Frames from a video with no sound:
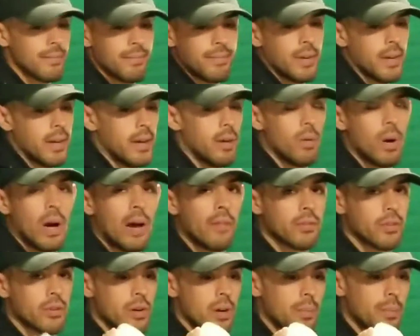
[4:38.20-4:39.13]
And
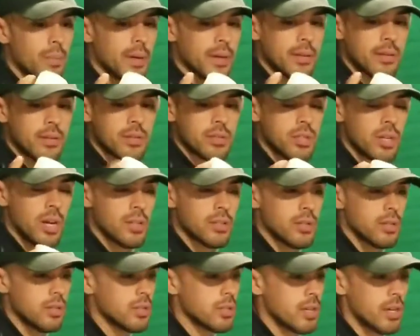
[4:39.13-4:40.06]
after I pick
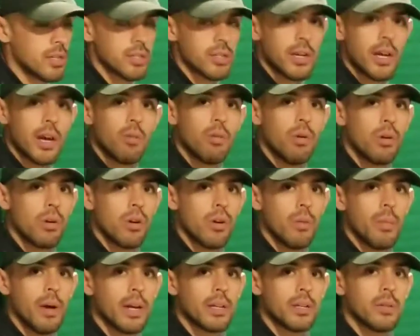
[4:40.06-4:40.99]
Johnson & Johnson, I won't go
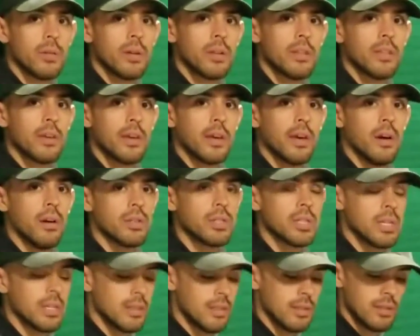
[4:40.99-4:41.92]
back to anything
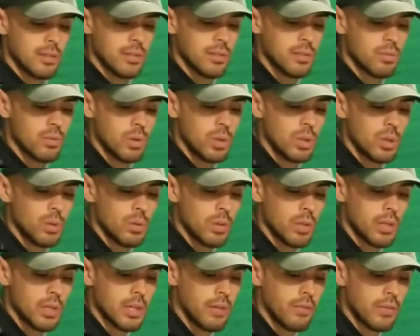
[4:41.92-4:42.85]
else. This is really,
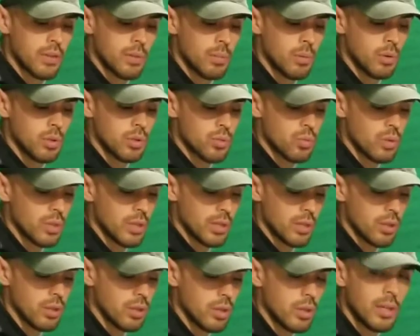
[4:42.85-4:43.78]
really comfortable. It's really
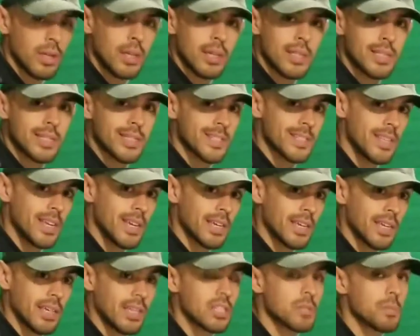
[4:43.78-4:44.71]
good.
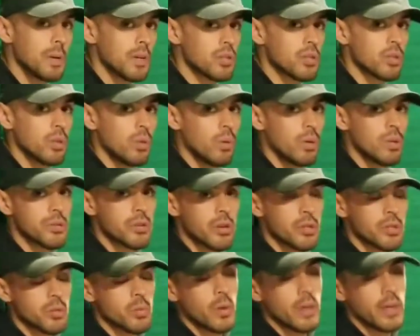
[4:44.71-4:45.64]
Sticky, especially when you
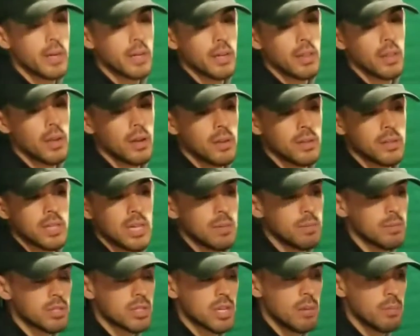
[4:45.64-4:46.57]
start sweating. A lot of the
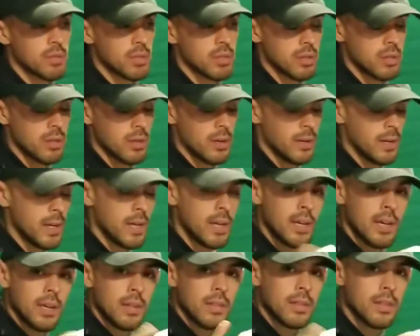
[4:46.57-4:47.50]
tape just comes undone.
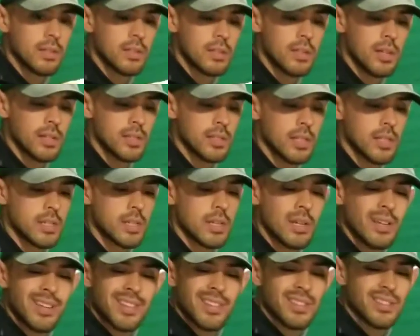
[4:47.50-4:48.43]
This doesn't.
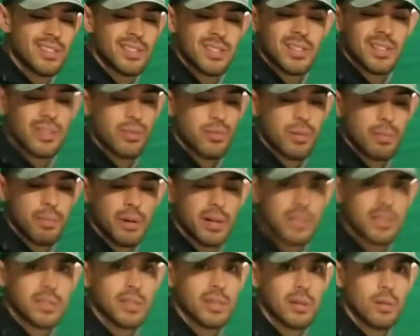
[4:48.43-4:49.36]
This is like $3
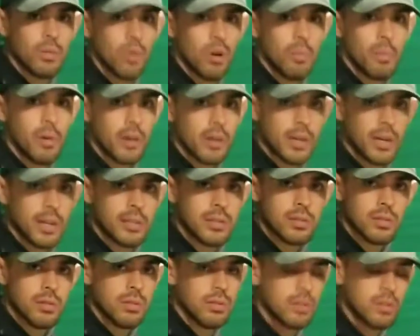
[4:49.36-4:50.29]
at Walmart, guys.
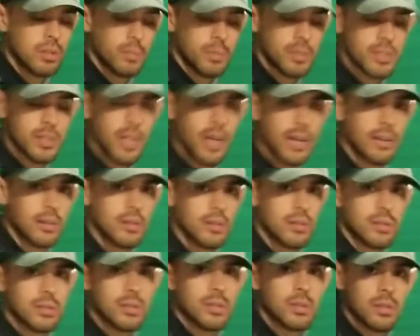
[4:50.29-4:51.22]
So don't be
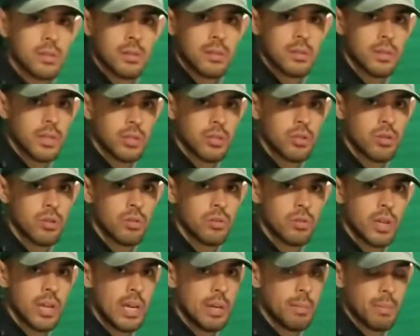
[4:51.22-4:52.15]
slackers. Get your own
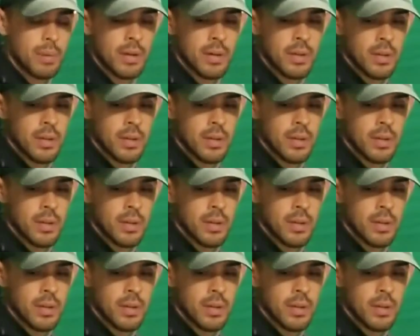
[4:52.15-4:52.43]
tape.